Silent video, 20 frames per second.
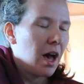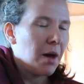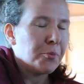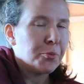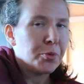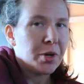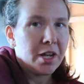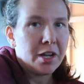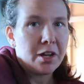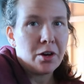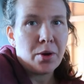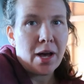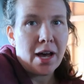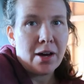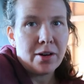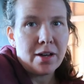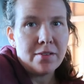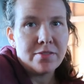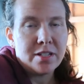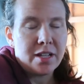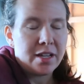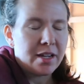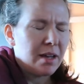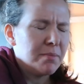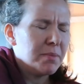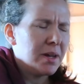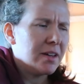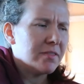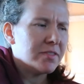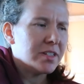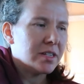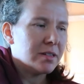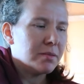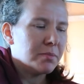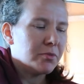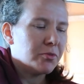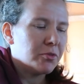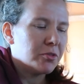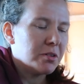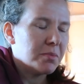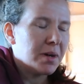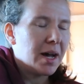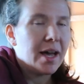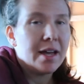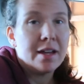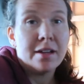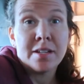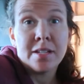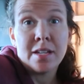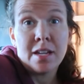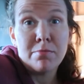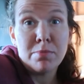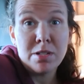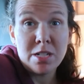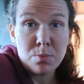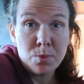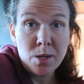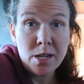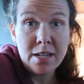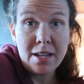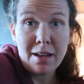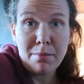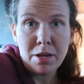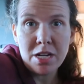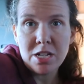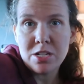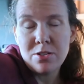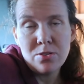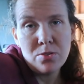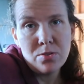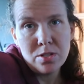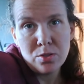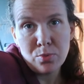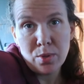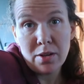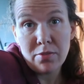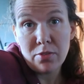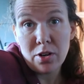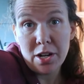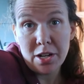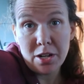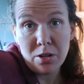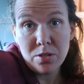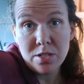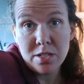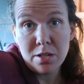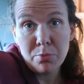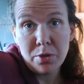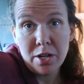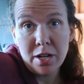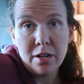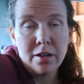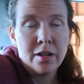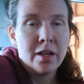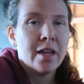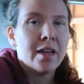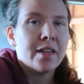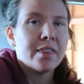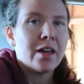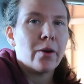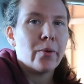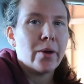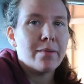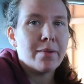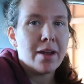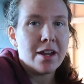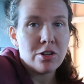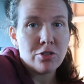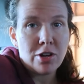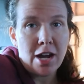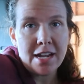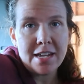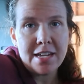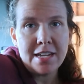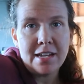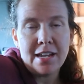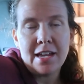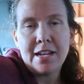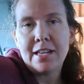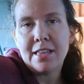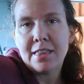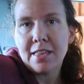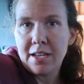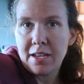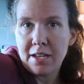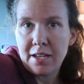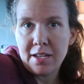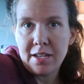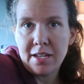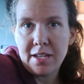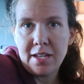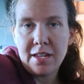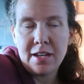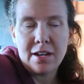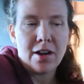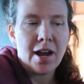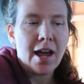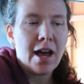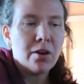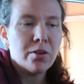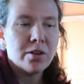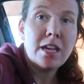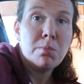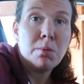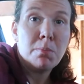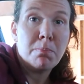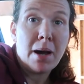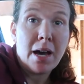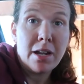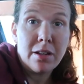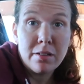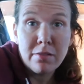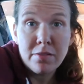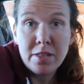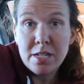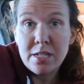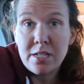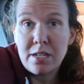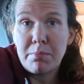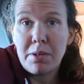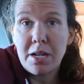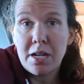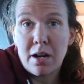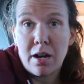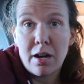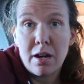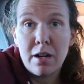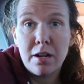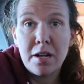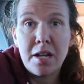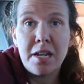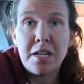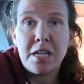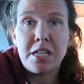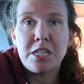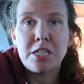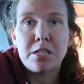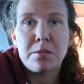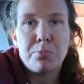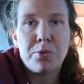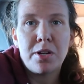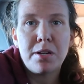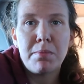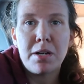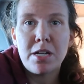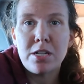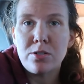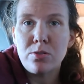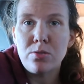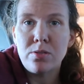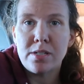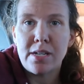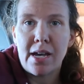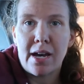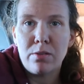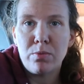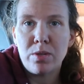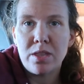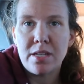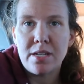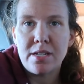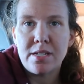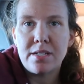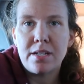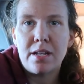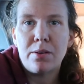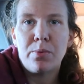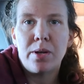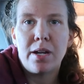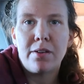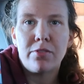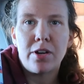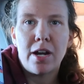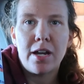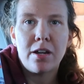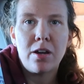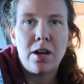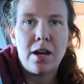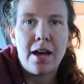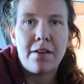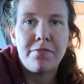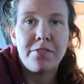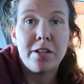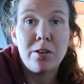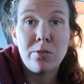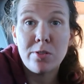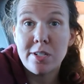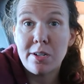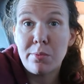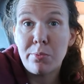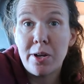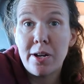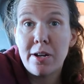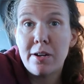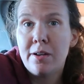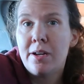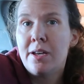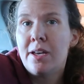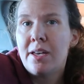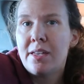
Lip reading: When I go out, I may have said it before, but I have been spraying down my shoes whenever I go somewhere. That way I'm not tracking anything in or out. I keep a bottle of this in my car, and I spray my shoes down with this whenever I have to go somewhere.